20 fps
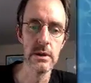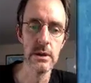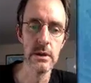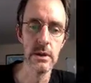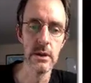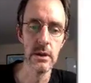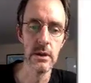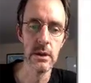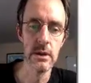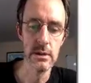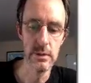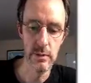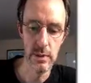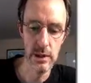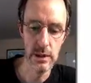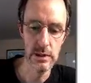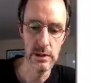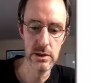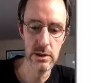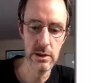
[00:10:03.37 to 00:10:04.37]
going to close
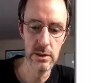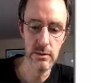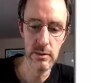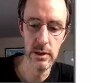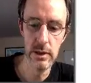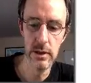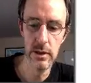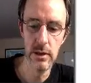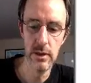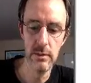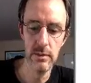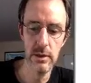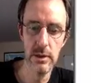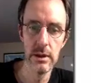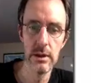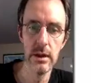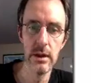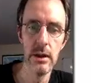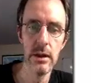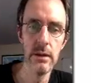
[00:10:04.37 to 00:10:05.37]
Pycharm and then open it
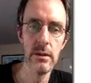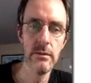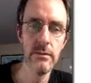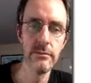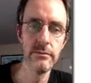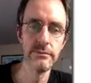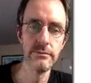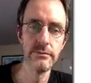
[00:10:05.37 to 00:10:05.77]
again.